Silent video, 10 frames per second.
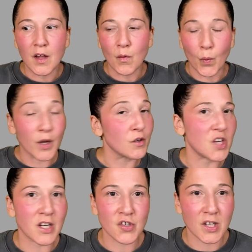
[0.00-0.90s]
we are
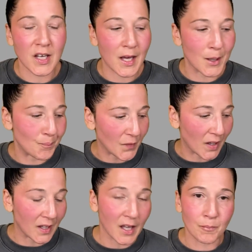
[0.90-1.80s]
changing. And
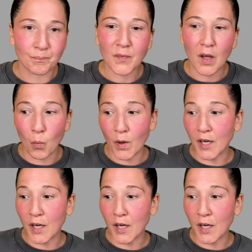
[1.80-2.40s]
again, when it